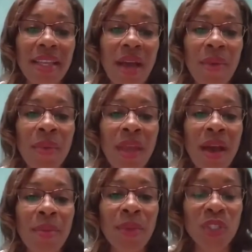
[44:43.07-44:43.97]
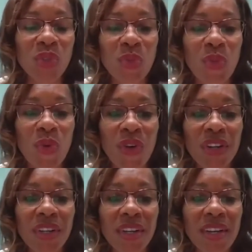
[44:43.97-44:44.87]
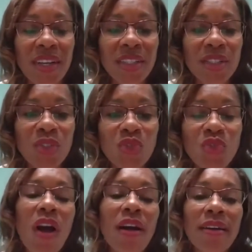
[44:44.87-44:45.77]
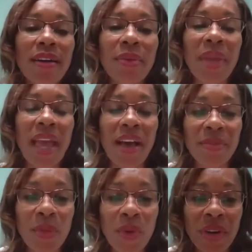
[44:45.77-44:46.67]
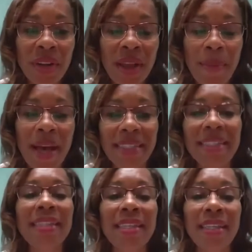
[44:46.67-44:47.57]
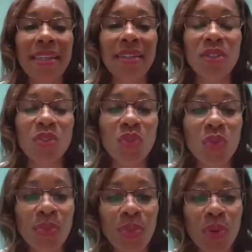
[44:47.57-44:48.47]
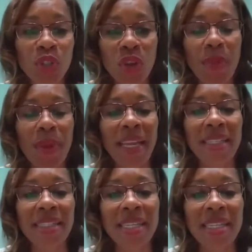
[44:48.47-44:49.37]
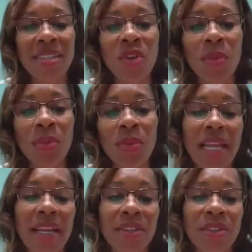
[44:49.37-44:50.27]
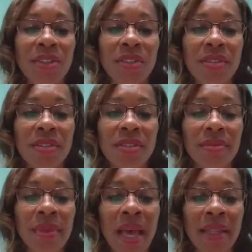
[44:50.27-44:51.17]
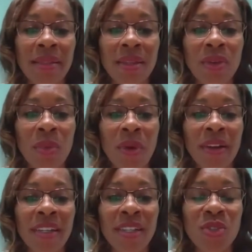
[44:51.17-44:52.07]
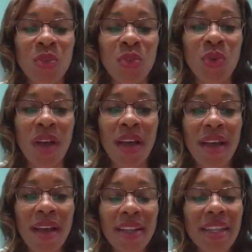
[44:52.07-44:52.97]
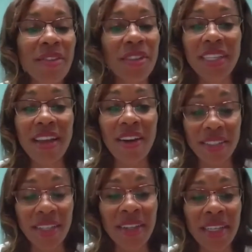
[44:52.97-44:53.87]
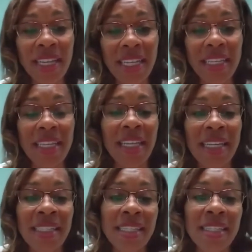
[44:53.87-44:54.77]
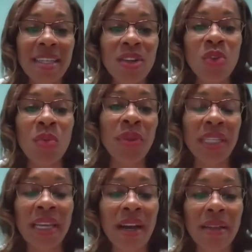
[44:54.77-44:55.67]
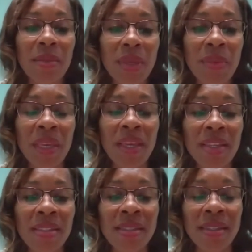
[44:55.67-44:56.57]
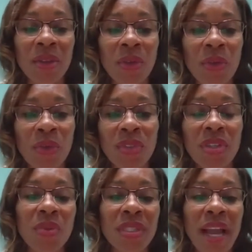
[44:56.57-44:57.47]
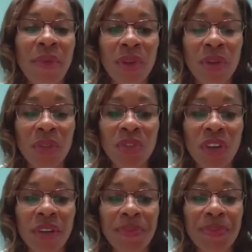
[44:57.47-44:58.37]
that we are much more stronger, we have more capacity to push up against these double standards that, Marla is so cleverly articulating that exist in the global economy. Because, first it was agriculture,